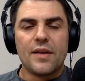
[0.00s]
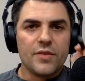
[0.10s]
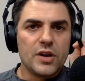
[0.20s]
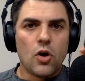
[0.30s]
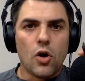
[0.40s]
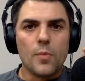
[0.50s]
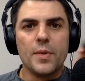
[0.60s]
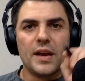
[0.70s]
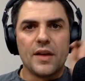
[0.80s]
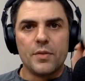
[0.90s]
every
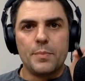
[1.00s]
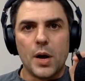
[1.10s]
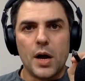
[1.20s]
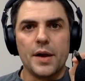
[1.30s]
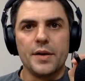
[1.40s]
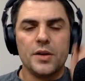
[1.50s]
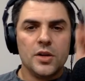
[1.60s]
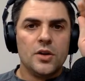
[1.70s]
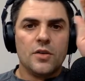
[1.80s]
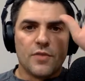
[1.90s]
carbon, every bond
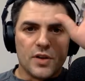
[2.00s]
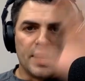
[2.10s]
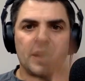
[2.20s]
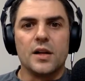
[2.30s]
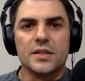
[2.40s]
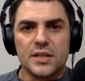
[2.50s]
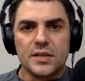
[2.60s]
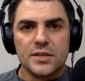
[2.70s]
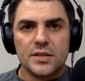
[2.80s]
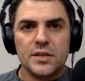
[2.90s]
for
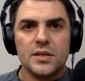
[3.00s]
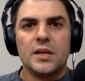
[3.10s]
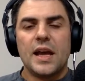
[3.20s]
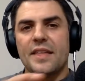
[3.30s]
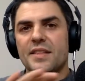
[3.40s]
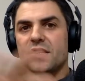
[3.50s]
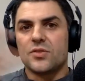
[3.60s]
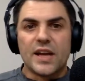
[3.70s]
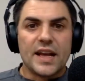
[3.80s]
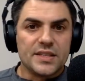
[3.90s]
glycolysis and the
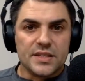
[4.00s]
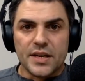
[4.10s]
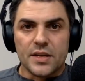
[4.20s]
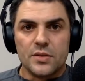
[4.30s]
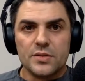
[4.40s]
citric acid cycle.